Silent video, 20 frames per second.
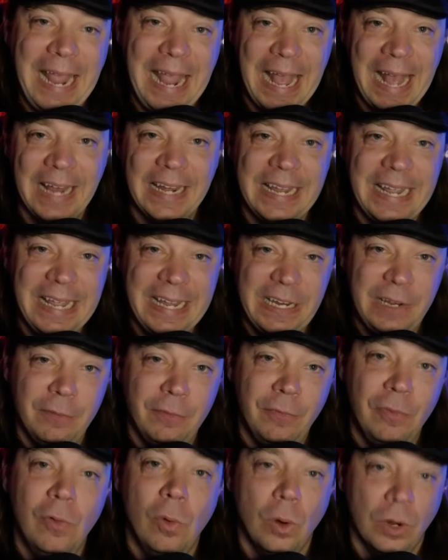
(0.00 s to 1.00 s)
had any
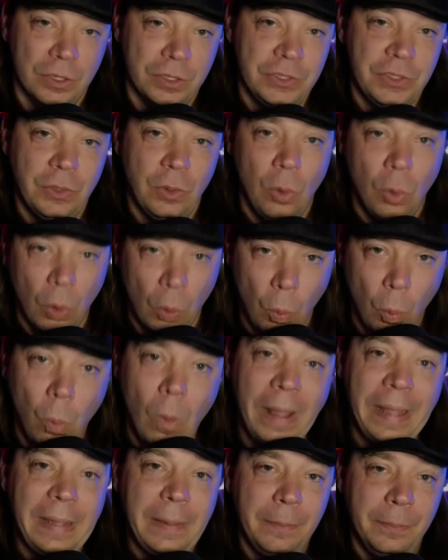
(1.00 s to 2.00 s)
force or
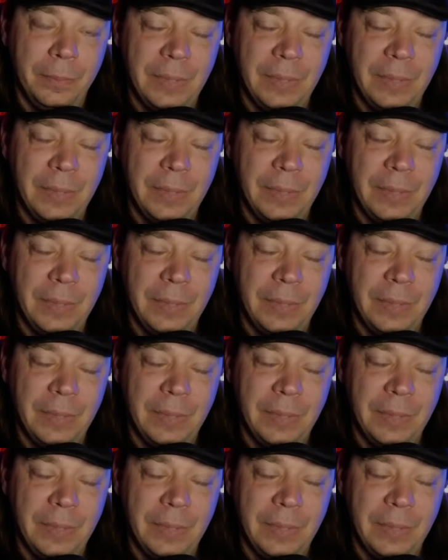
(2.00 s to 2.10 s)
weight